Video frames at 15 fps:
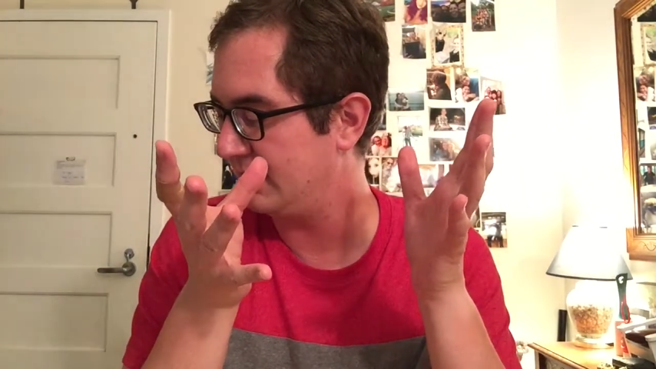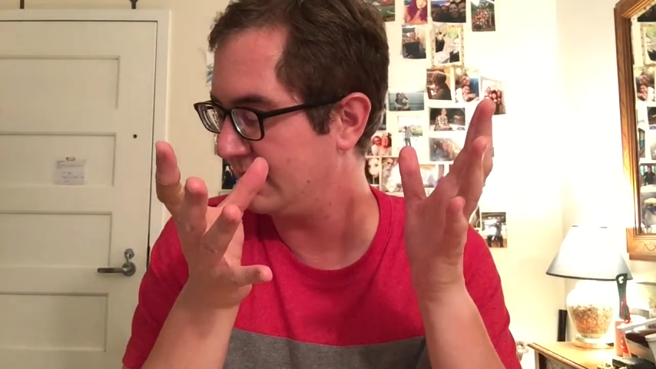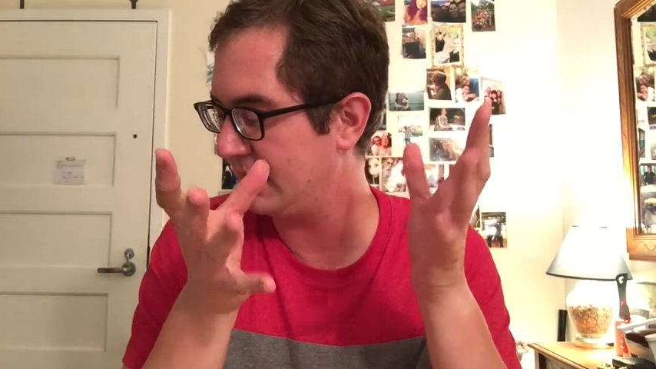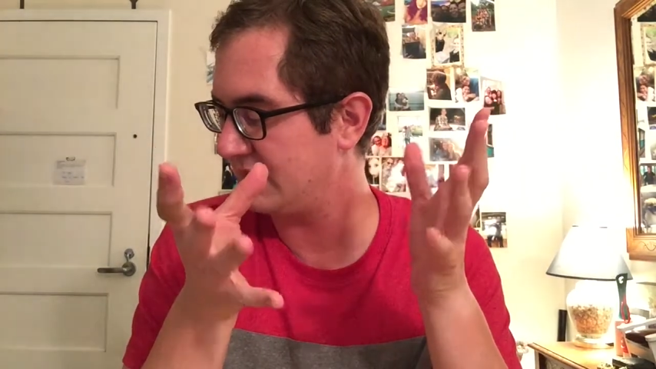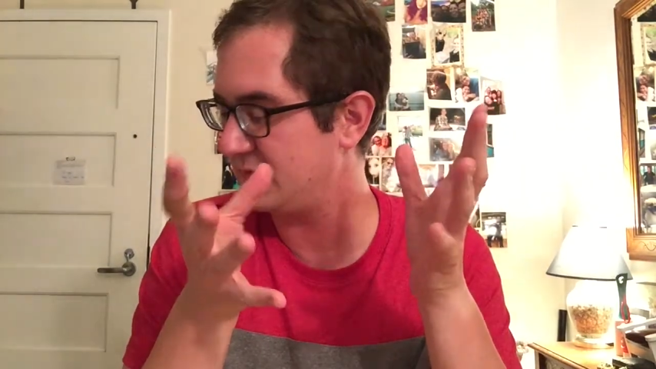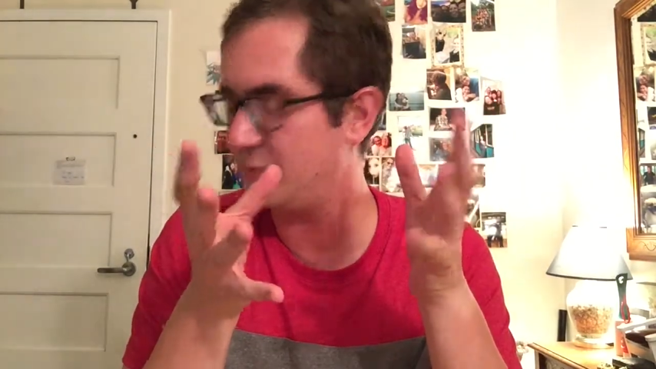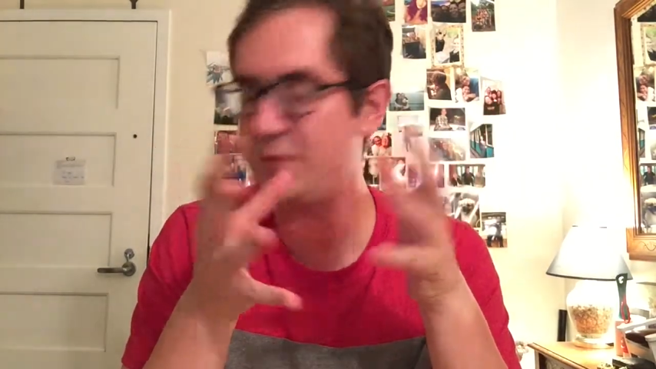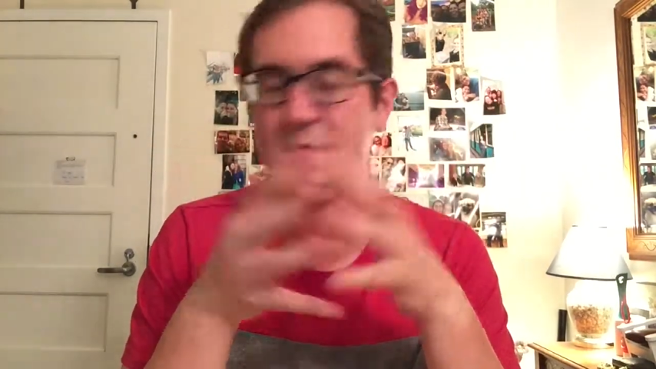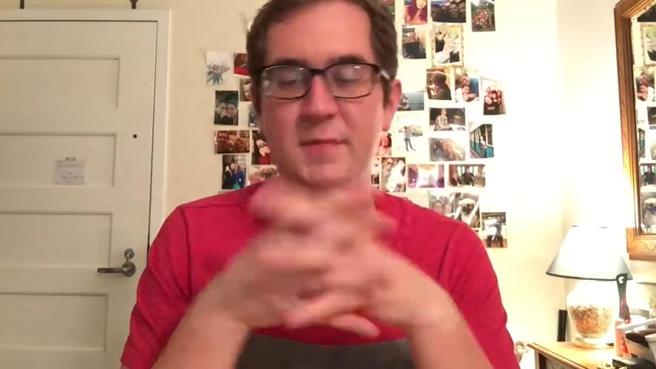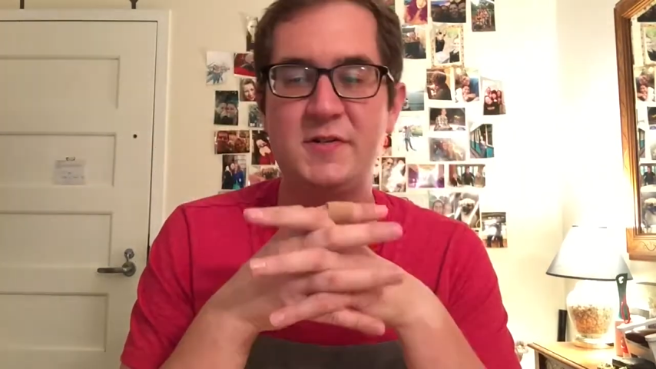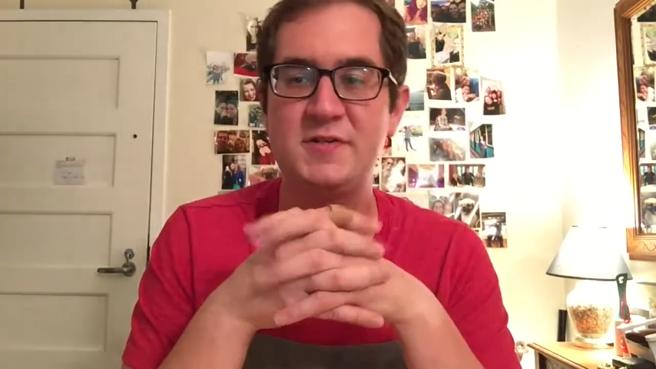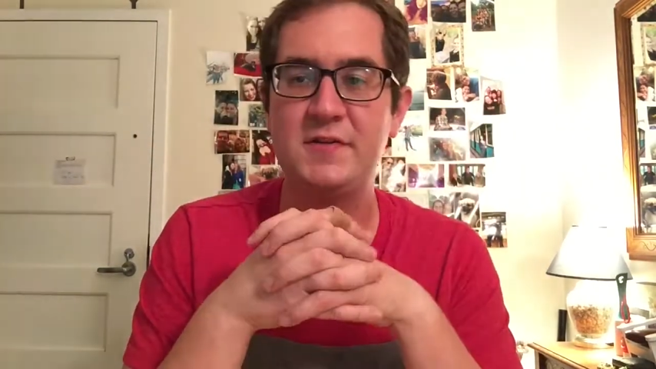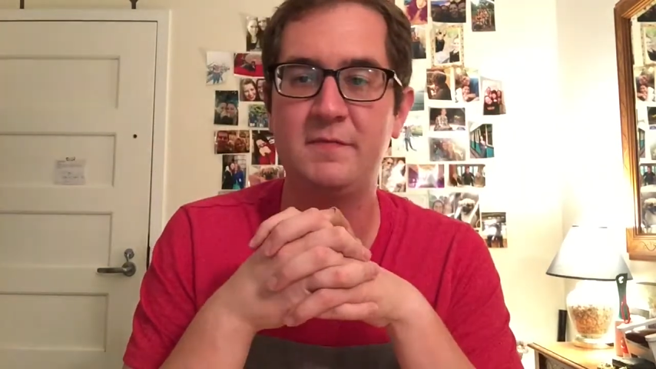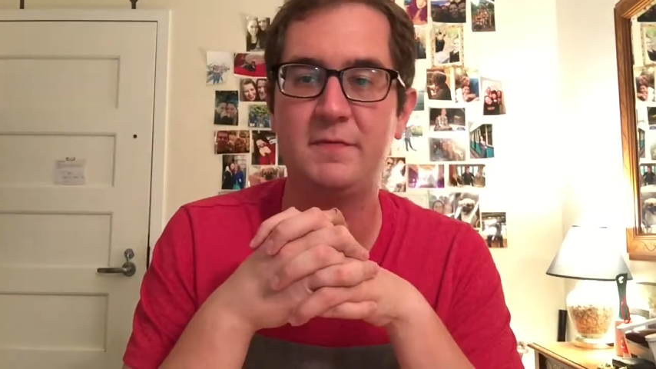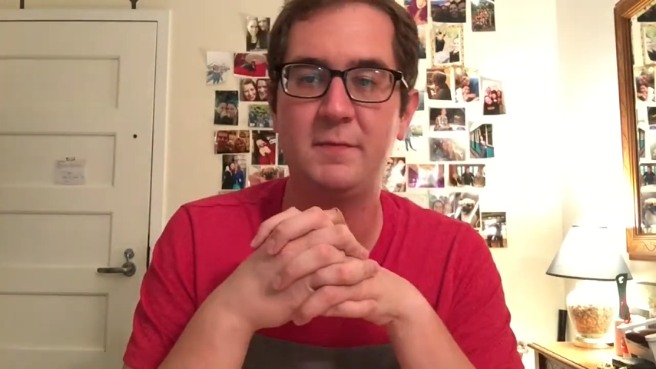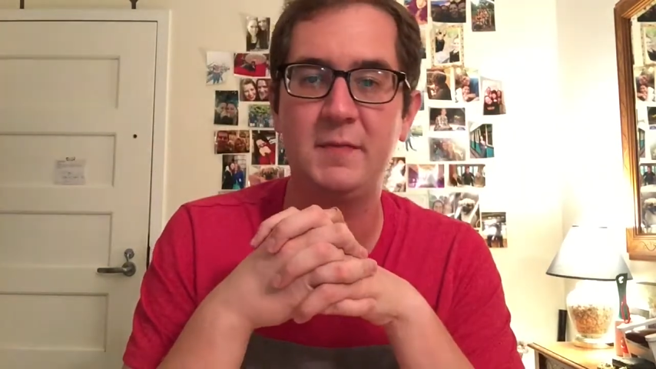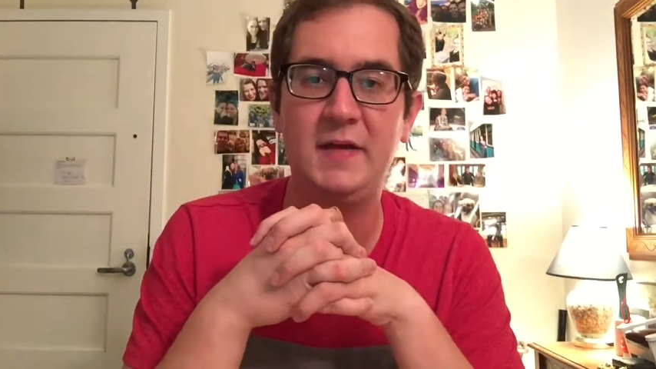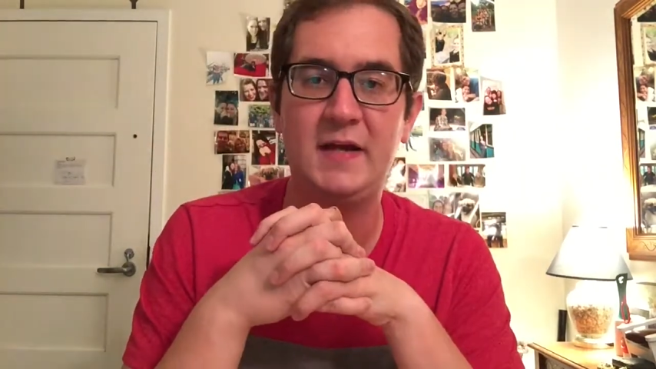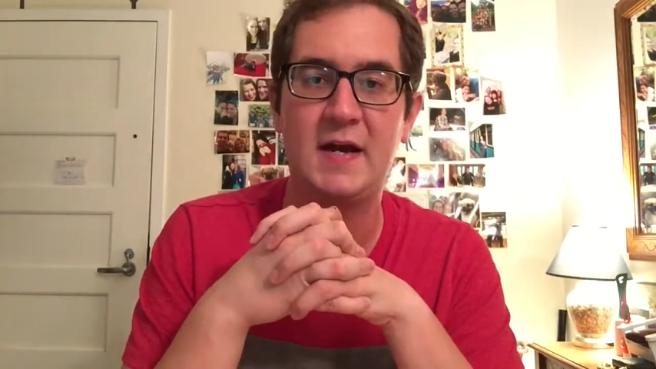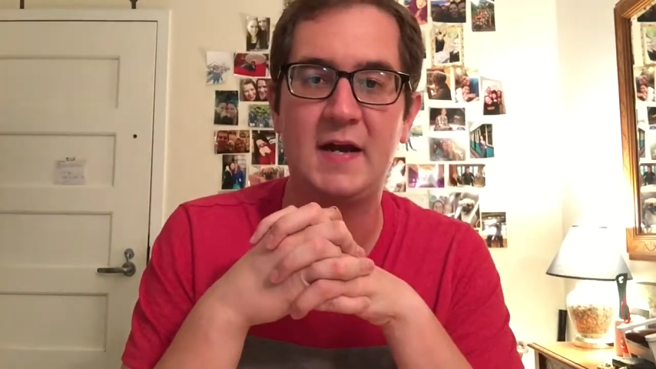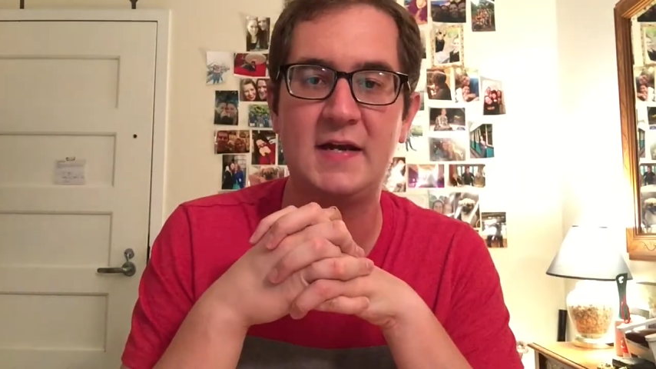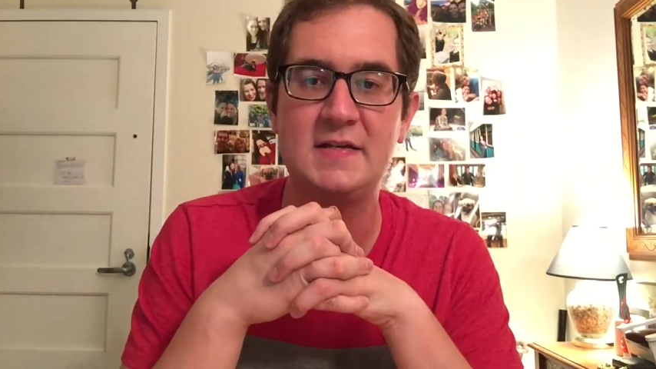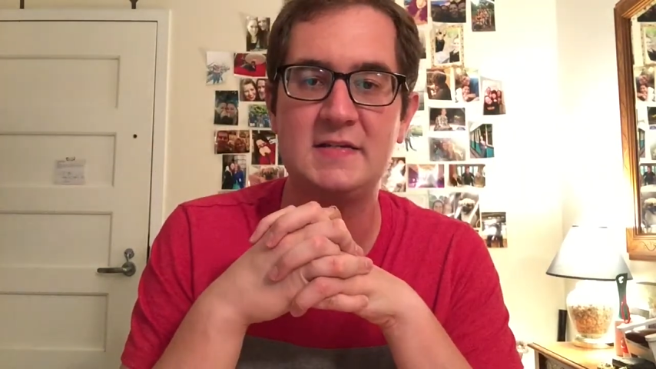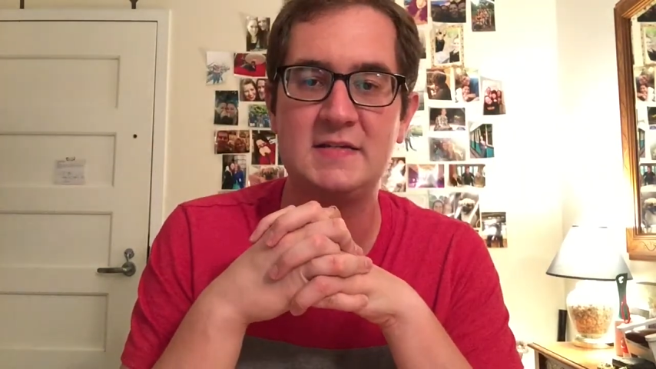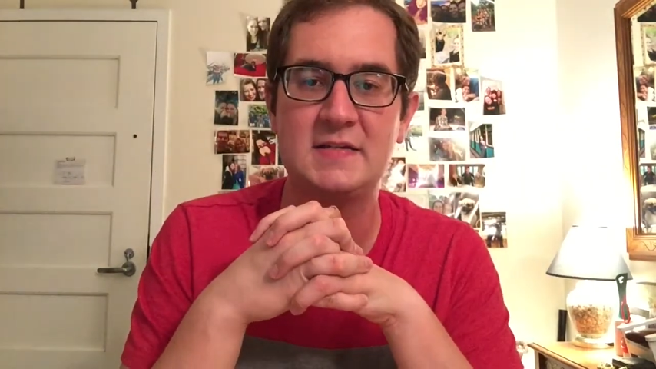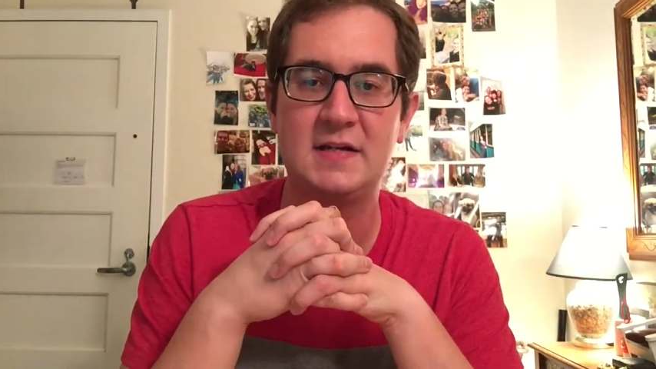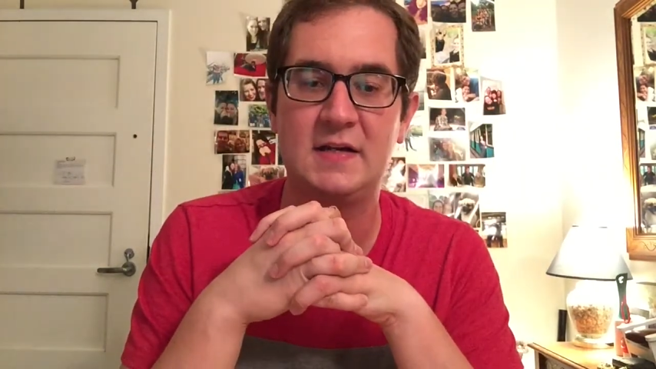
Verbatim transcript: that's pretty much it for me, guys.